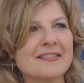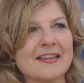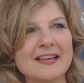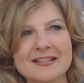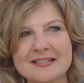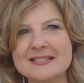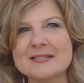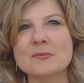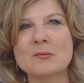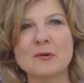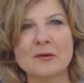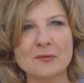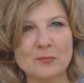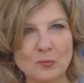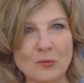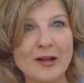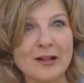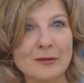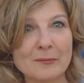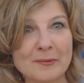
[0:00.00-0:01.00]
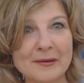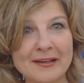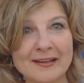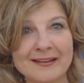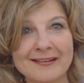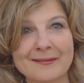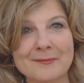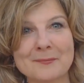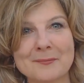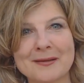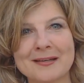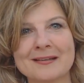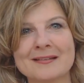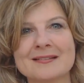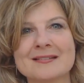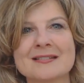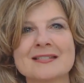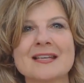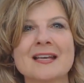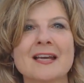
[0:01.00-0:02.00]
That's what well-being
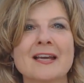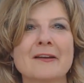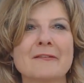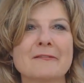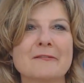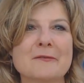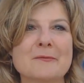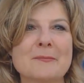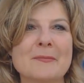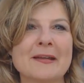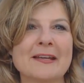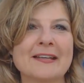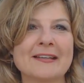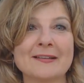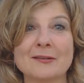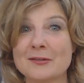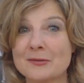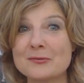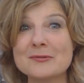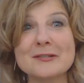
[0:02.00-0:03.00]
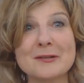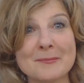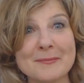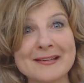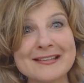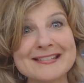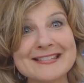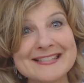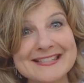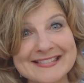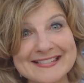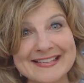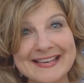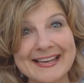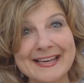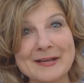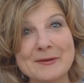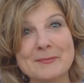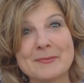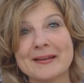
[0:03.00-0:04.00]
means for me. It also means
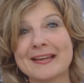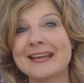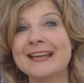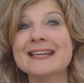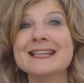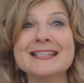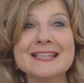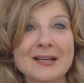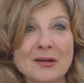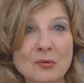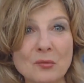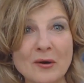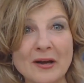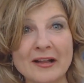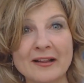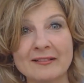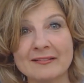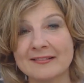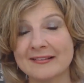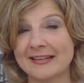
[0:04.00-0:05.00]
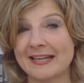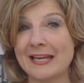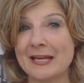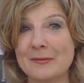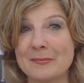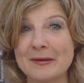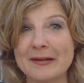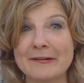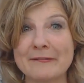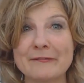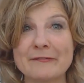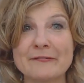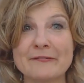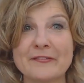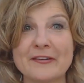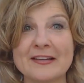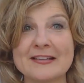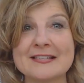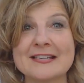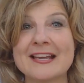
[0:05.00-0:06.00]
sleep, eating well, keeping
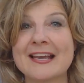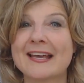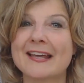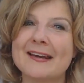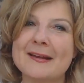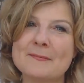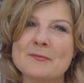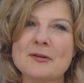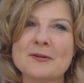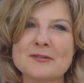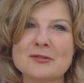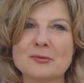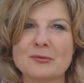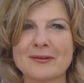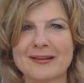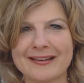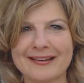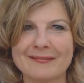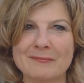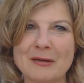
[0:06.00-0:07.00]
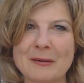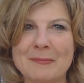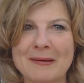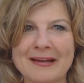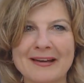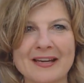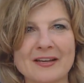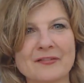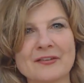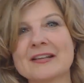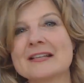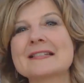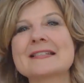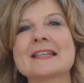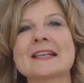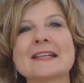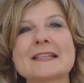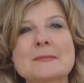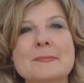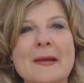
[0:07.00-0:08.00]
fit. And I'm not talking about having a
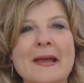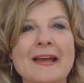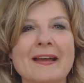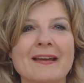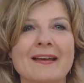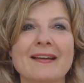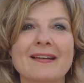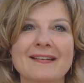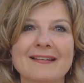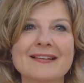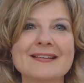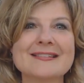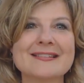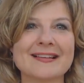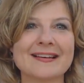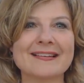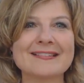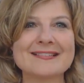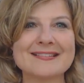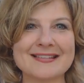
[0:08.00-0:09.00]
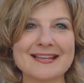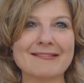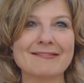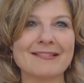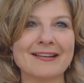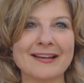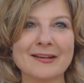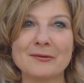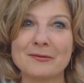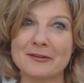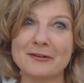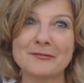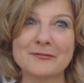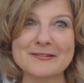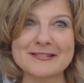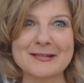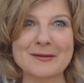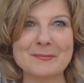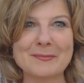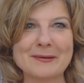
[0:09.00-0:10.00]
six-pack necessarily, although
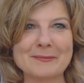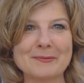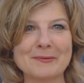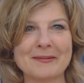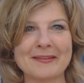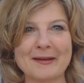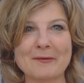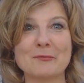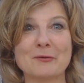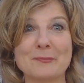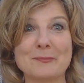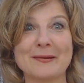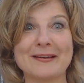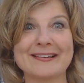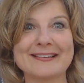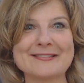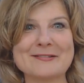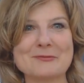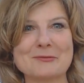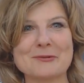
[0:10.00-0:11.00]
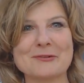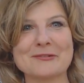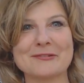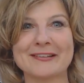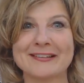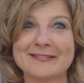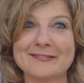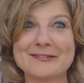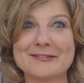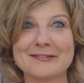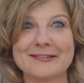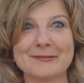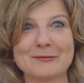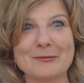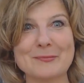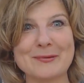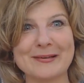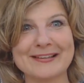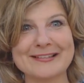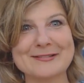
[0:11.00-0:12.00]
for some people that would be extraordinary. It
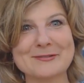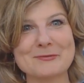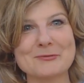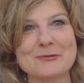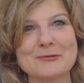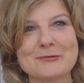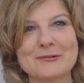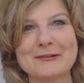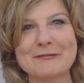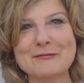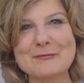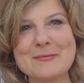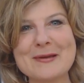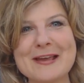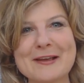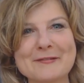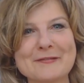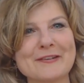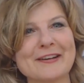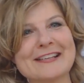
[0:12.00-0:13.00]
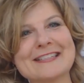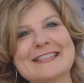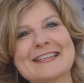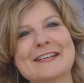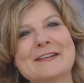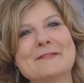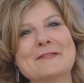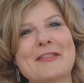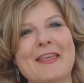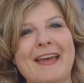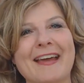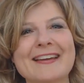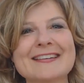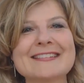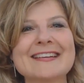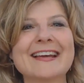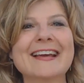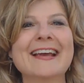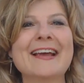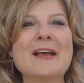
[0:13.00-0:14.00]
certainly would be extraordinary for me if I achieved
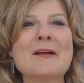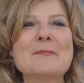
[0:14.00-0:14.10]
that.